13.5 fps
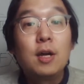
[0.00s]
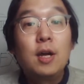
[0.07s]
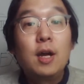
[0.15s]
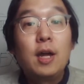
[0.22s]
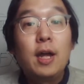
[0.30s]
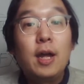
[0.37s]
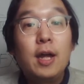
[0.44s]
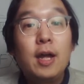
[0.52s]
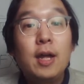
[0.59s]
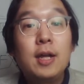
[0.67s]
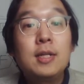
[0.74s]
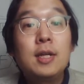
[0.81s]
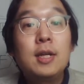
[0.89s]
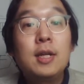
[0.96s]
and
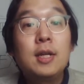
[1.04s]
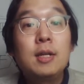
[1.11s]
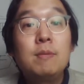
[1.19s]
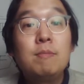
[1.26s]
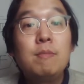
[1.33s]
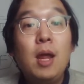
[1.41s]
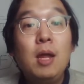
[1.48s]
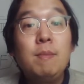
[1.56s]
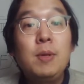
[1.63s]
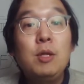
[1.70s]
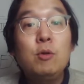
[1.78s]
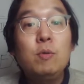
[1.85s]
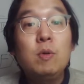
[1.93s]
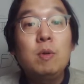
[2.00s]
then maybe you
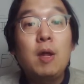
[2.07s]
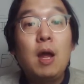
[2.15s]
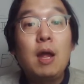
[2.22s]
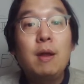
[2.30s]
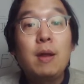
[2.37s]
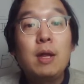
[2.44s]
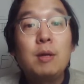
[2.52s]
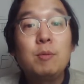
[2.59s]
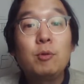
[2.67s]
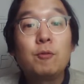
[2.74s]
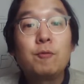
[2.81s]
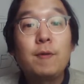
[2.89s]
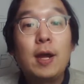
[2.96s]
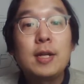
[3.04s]
will be able to
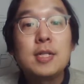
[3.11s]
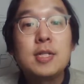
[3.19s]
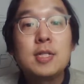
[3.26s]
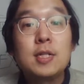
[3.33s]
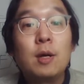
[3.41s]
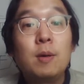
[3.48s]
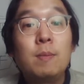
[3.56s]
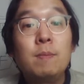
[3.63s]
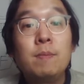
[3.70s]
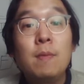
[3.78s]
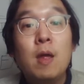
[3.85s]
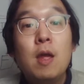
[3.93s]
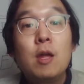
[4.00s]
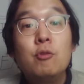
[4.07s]
find some
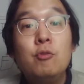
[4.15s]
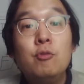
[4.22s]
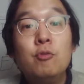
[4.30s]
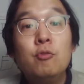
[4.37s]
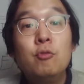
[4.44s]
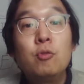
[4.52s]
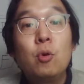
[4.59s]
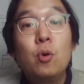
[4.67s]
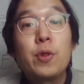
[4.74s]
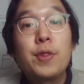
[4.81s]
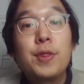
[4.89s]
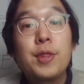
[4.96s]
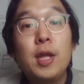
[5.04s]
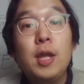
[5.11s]
euro
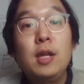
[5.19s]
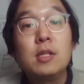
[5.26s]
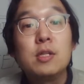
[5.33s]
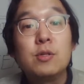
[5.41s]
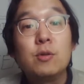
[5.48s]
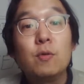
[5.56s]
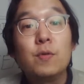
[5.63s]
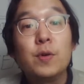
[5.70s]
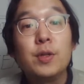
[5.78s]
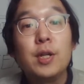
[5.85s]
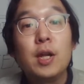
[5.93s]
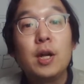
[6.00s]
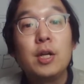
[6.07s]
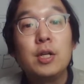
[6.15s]
things over
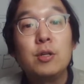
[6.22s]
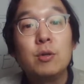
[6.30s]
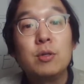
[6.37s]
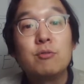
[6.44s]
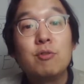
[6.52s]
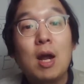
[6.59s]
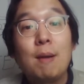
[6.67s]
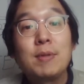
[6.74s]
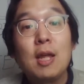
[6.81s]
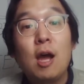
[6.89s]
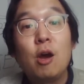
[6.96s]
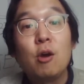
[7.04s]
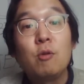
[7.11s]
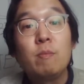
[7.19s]
there in your drop
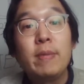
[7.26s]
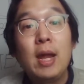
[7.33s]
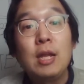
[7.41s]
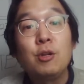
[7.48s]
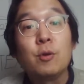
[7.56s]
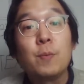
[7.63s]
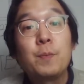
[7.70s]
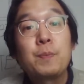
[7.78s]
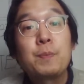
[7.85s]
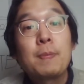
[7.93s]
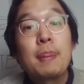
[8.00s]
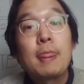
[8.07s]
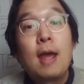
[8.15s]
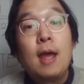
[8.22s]
down menu.
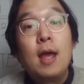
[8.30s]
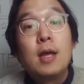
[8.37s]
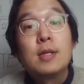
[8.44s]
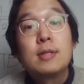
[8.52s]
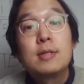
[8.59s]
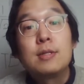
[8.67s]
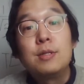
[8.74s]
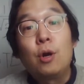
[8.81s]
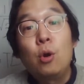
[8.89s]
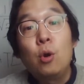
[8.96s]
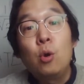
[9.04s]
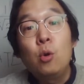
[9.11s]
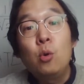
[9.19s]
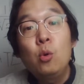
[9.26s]
So